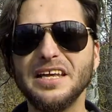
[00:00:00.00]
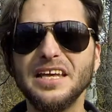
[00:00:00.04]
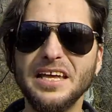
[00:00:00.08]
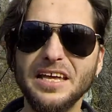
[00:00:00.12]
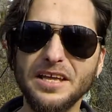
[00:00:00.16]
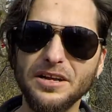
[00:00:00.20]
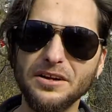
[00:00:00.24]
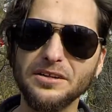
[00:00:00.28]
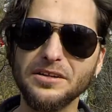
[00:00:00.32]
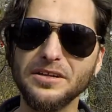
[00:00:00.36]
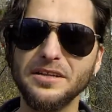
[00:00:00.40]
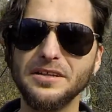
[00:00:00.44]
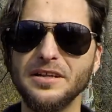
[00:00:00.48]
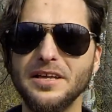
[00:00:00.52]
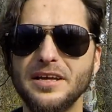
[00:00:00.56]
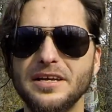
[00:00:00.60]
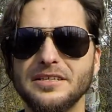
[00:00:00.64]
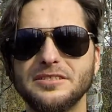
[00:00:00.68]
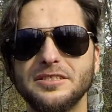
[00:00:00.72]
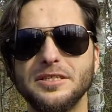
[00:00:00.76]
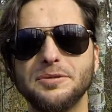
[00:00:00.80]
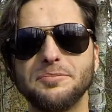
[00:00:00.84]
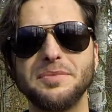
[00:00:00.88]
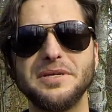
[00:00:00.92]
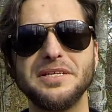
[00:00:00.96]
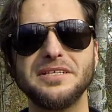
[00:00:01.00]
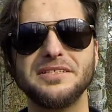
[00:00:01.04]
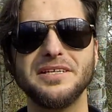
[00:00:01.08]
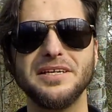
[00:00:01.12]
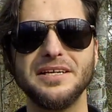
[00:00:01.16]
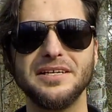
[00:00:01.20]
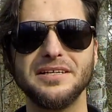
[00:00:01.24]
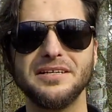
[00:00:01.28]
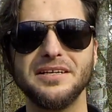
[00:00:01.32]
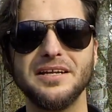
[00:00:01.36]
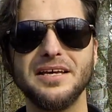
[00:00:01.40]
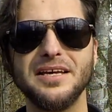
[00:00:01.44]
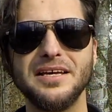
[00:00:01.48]
It only lasted me
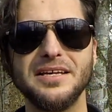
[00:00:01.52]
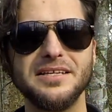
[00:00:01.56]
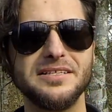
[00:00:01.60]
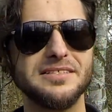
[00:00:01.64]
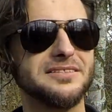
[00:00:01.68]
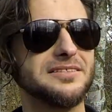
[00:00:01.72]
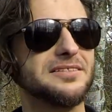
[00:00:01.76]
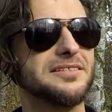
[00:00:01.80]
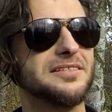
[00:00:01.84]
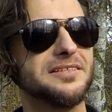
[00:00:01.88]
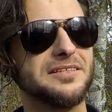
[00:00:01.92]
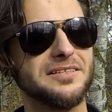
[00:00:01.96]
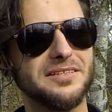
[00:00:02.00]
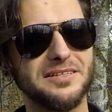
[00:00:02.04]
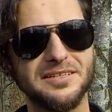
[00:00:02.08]
10 days.